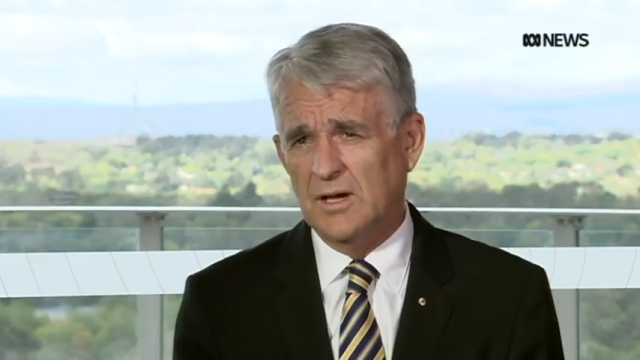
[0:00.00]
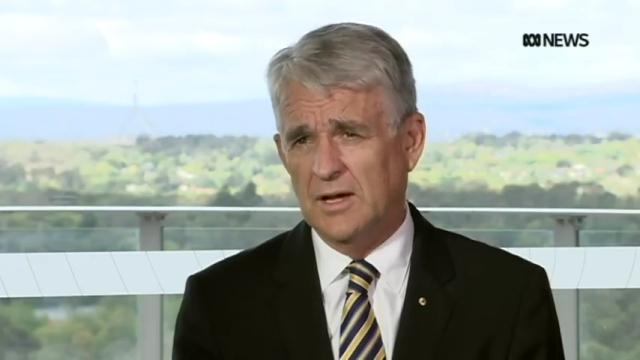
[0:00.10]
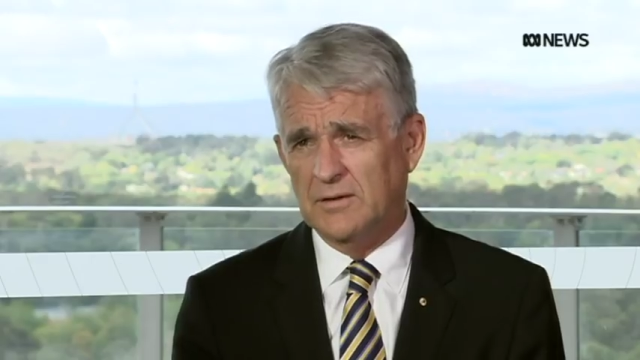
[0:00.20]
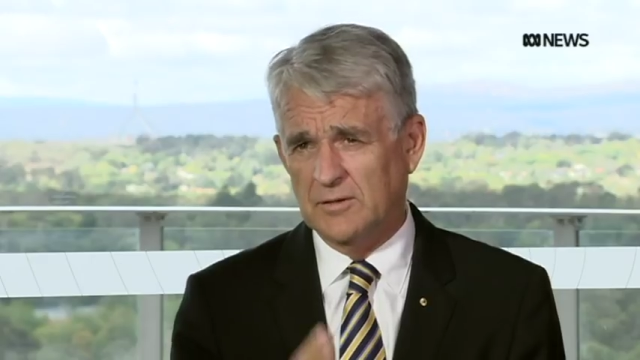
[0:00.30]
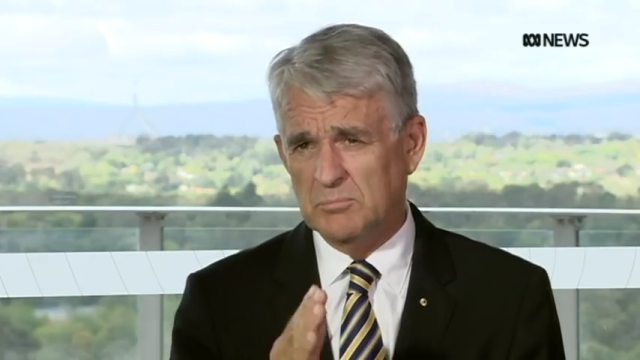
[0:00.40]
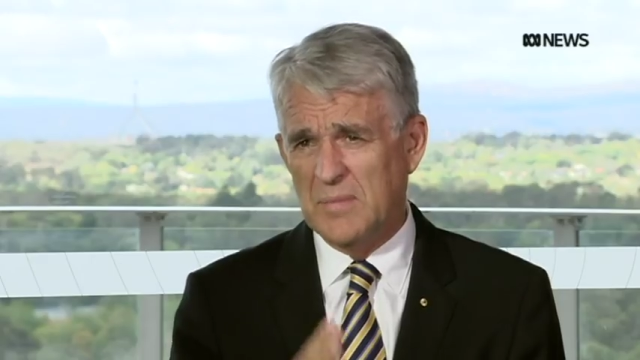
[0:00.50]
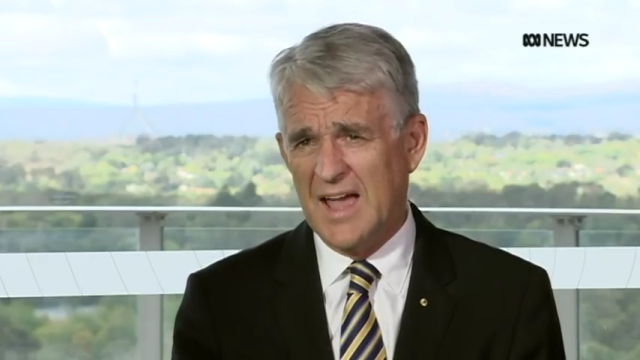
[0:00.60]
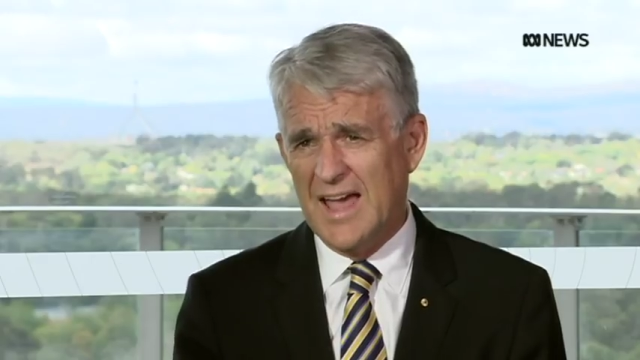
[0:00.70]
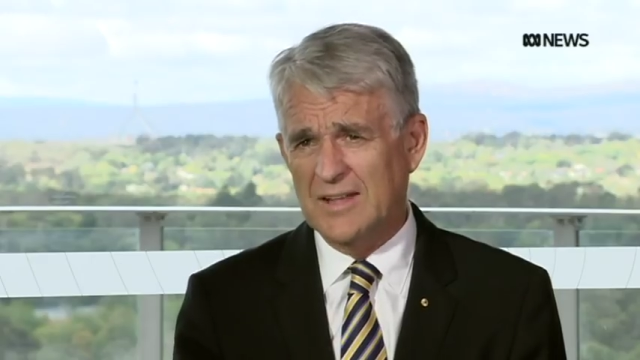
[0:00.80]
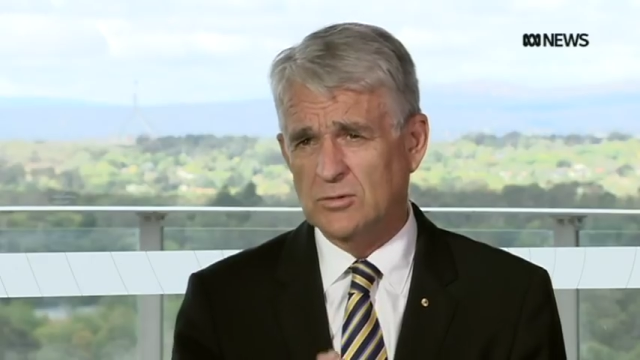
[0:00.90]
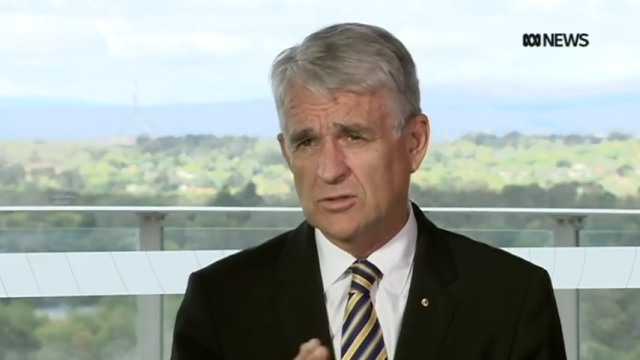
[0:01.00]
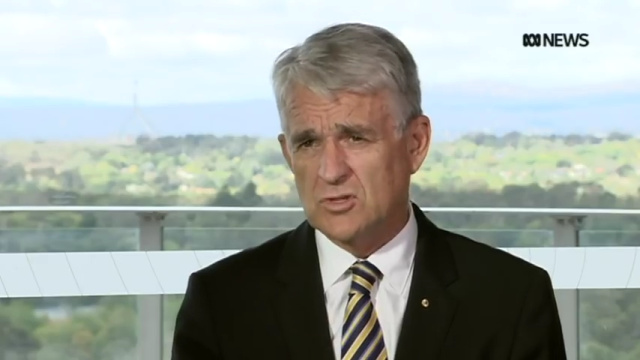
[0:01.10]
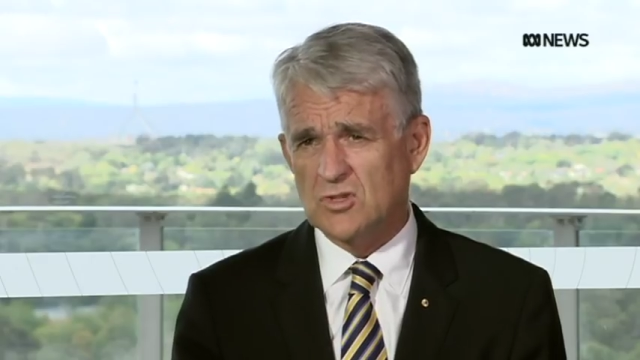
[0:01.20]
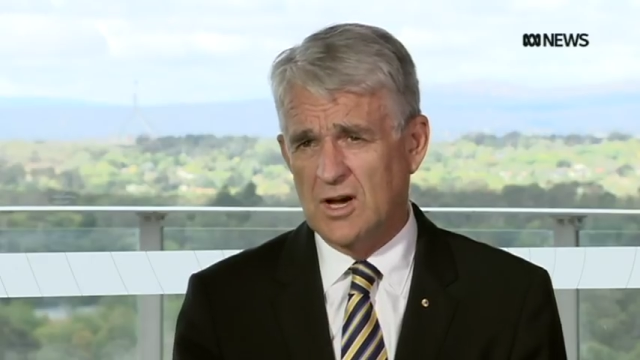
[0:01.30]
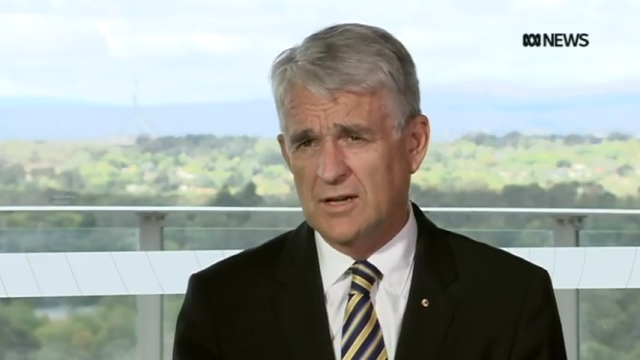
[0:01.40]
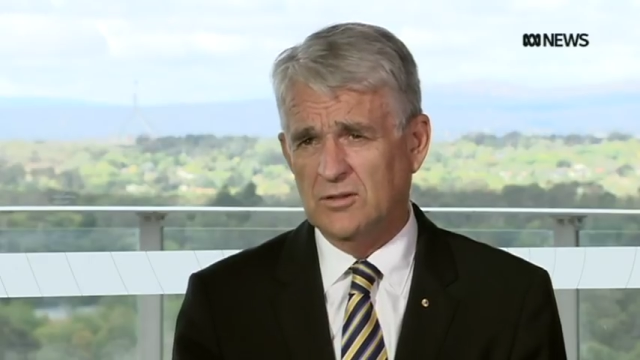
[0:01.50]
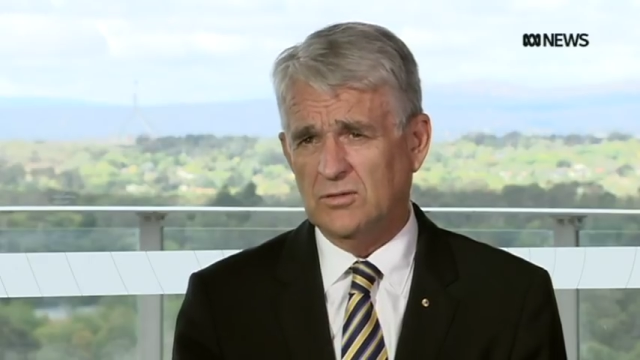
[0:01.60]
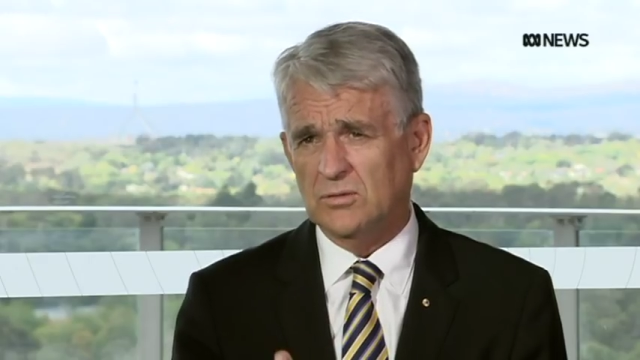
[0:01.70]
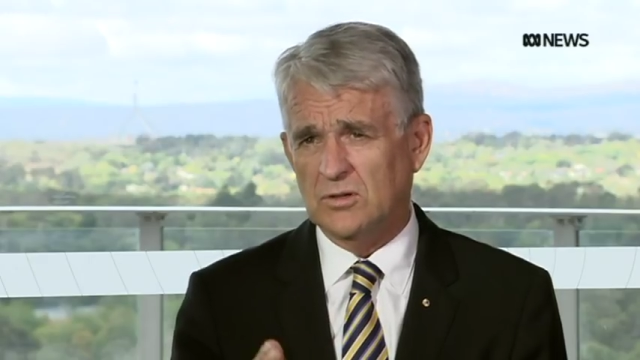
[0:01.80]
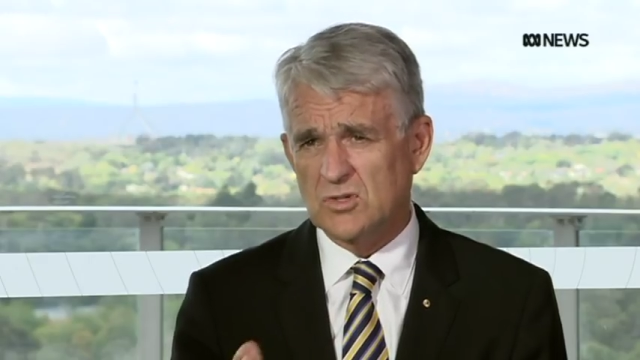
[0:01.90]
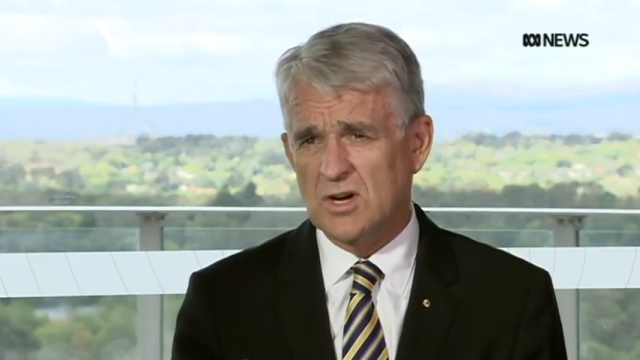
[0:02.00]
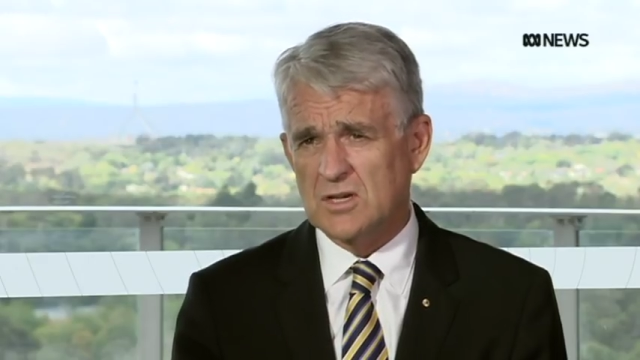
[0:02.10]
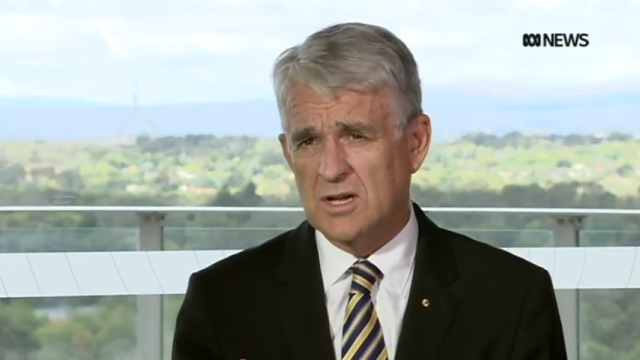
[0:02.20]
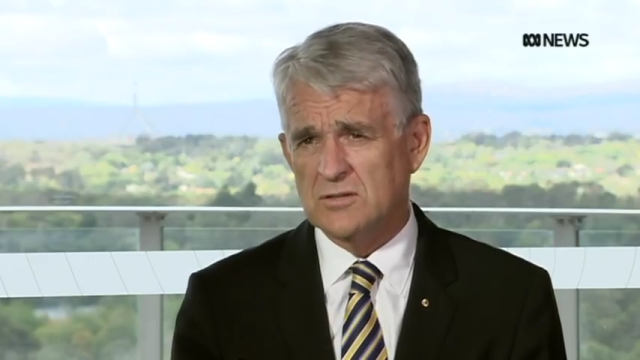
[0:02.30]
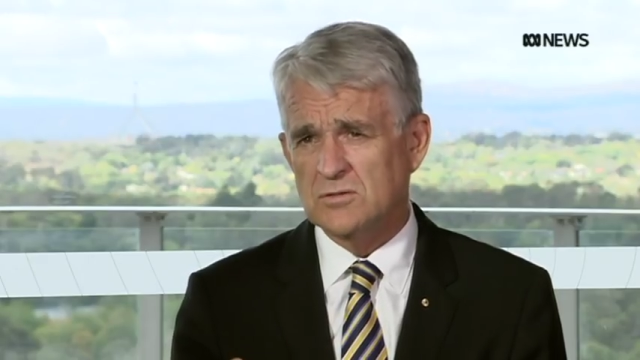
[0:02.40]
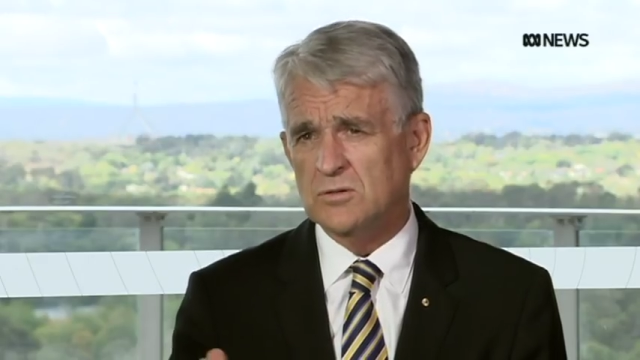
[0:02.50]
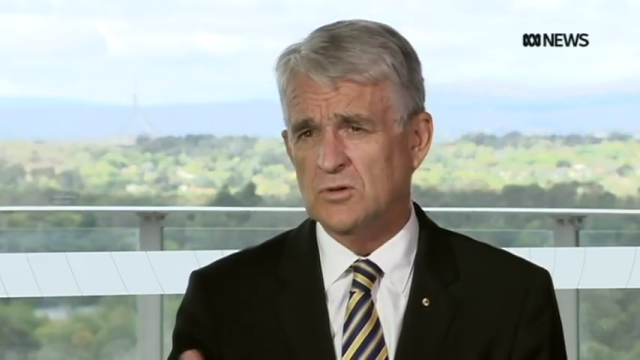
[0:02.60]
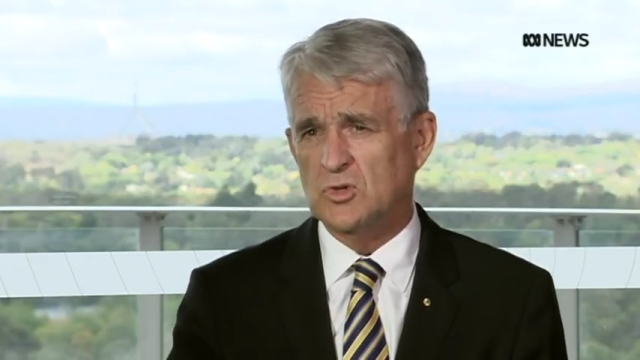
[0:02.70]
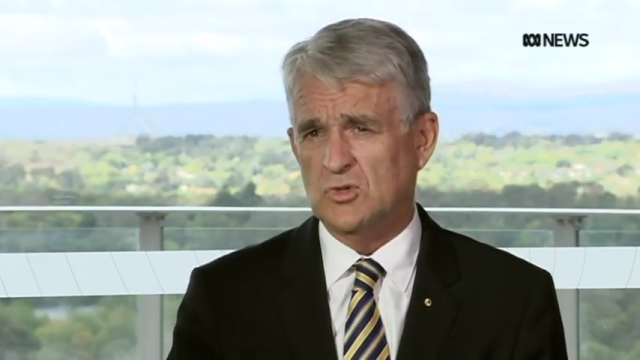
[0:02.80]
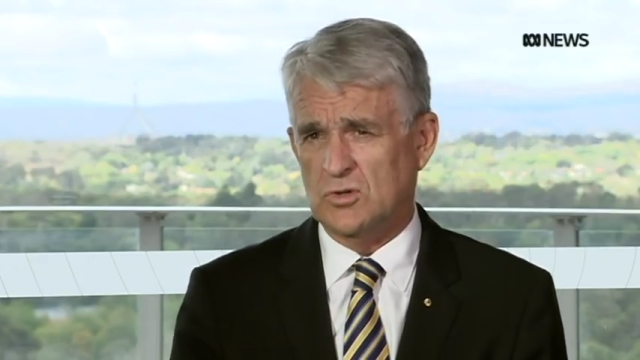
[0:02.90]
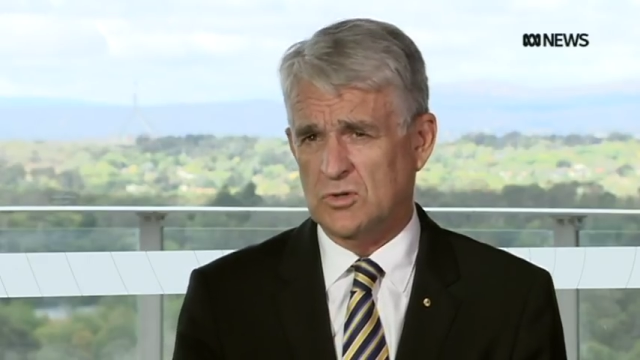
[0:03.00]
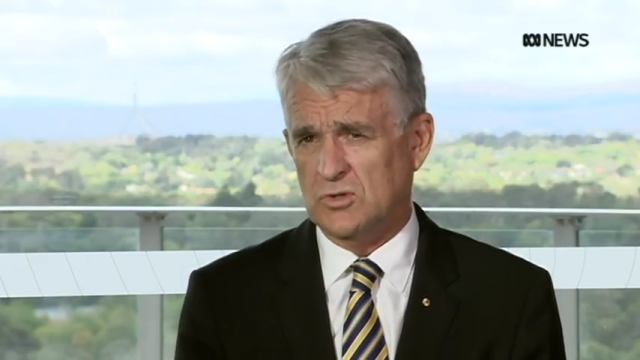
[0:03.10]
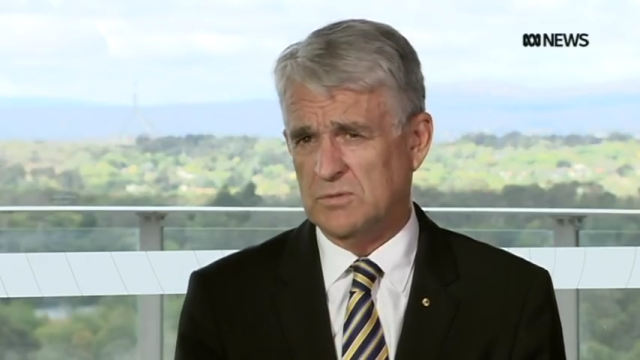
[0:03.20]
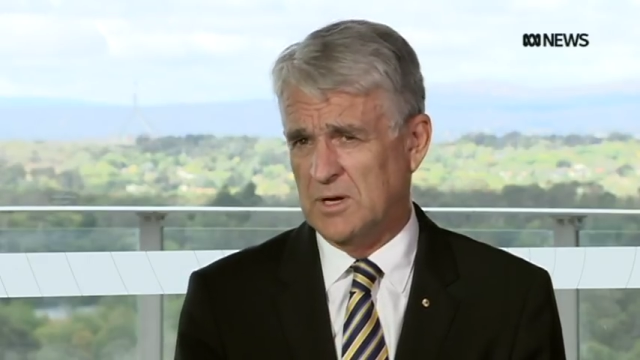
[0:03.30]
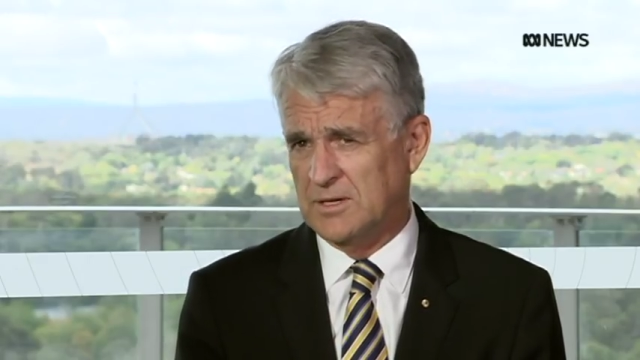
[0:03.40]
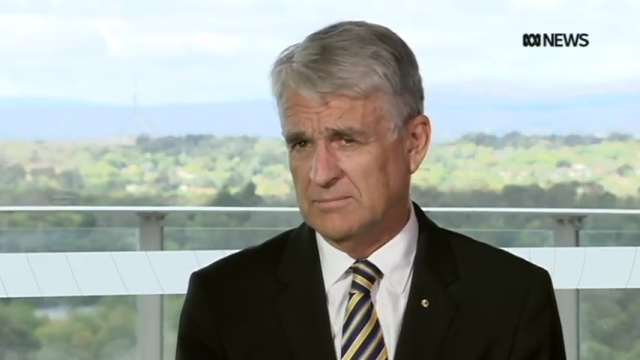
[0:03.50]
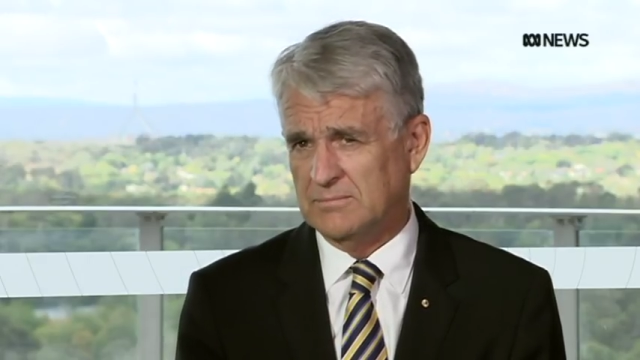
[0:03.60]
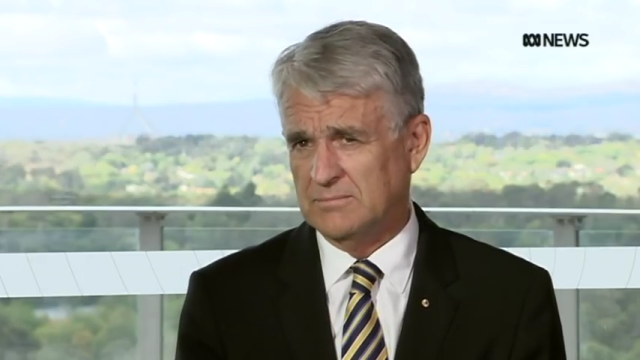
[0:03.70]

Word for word: out of a bad or a silenced or a truncated or a dishonest debate.